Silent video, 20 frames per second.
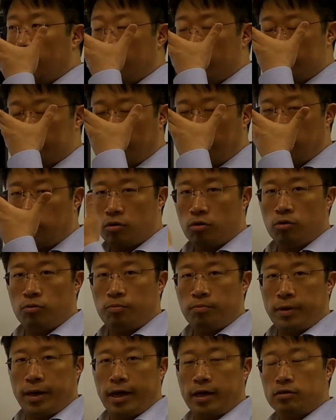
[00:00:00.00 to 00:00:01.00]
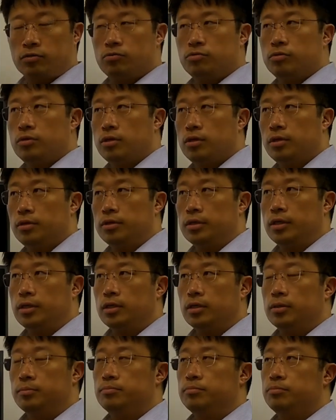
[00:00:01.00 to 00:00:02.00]
it's better go back to
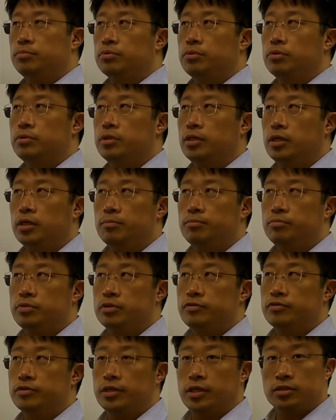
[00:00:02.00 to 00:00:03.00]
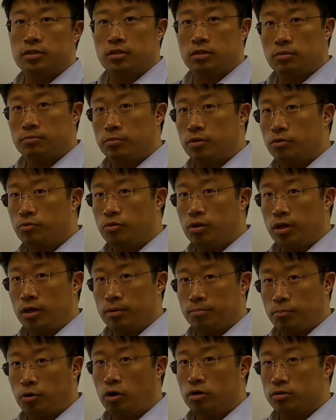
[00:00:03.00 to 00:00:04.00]
the protein purification
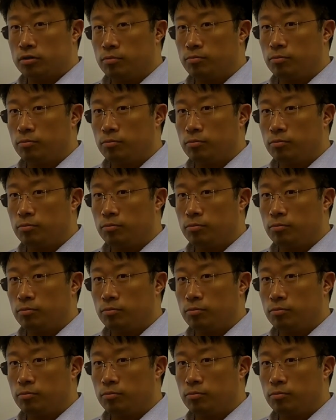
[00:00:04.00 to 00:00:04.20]
part